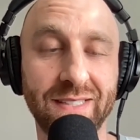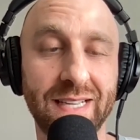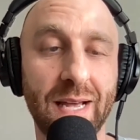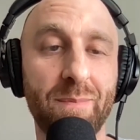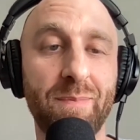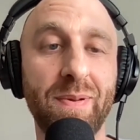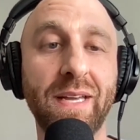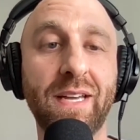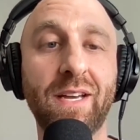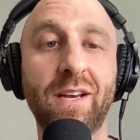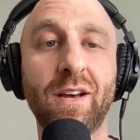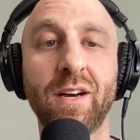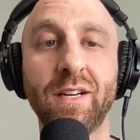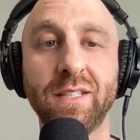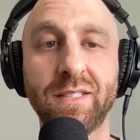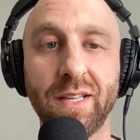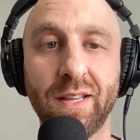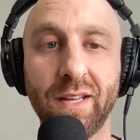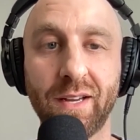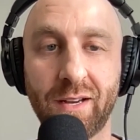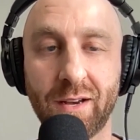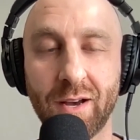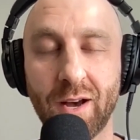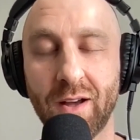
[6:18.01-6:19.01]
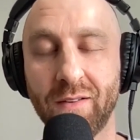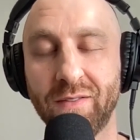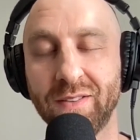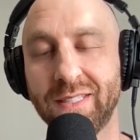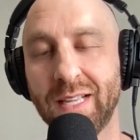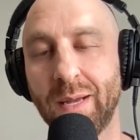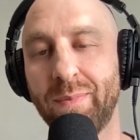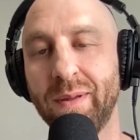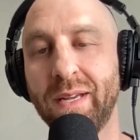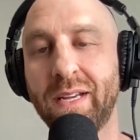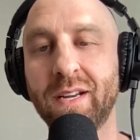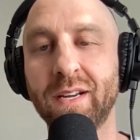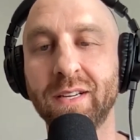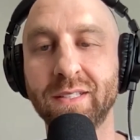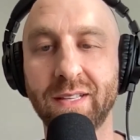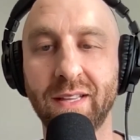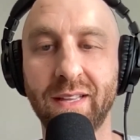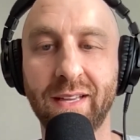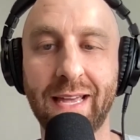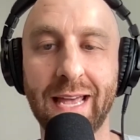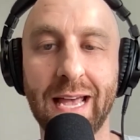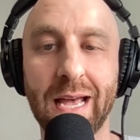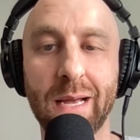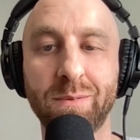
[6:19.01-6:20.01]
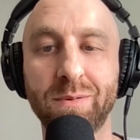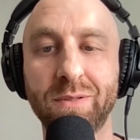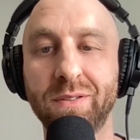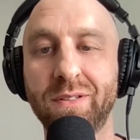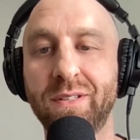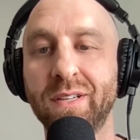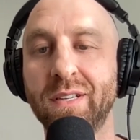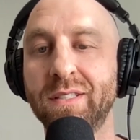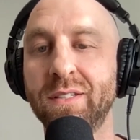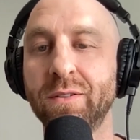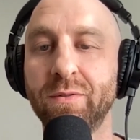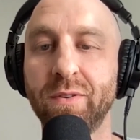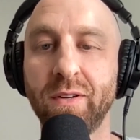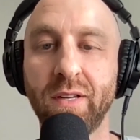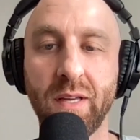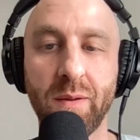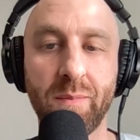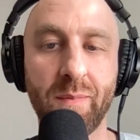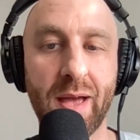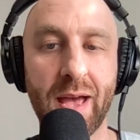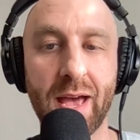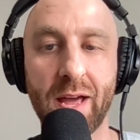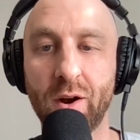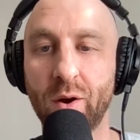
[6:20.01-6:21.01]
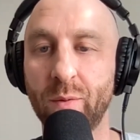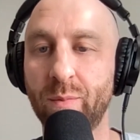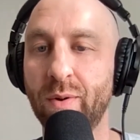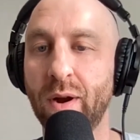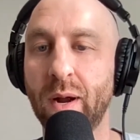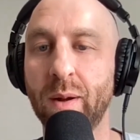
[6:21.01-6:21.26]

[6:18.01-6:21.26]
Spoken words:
Is that because of the cuff? Is that because of the capsule? Does it really matter?